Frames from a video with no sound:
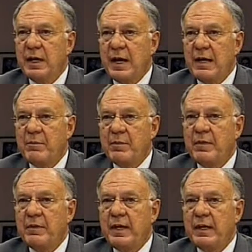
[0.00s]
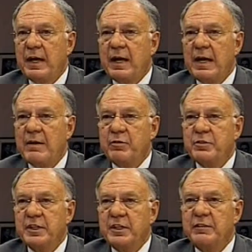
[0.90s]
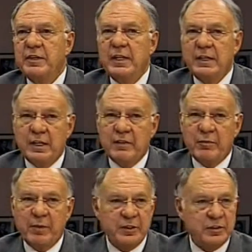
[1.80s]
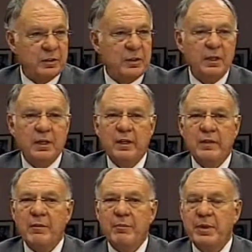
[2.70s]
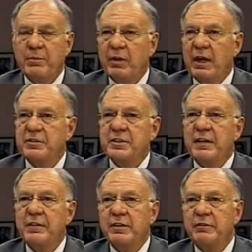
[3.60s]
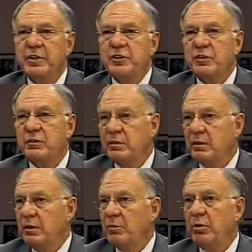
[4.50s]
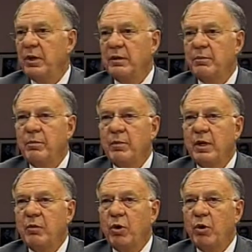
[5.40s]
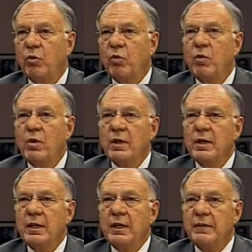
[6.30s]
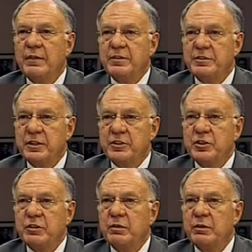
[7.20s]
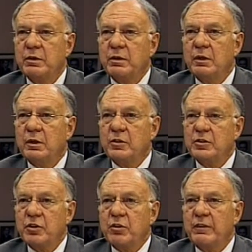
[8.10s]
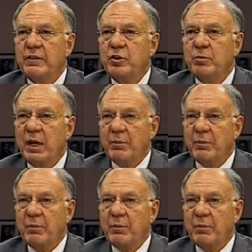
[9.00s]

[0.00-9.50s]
time that I have received any information that people outside the division played a role in the decision concerning the New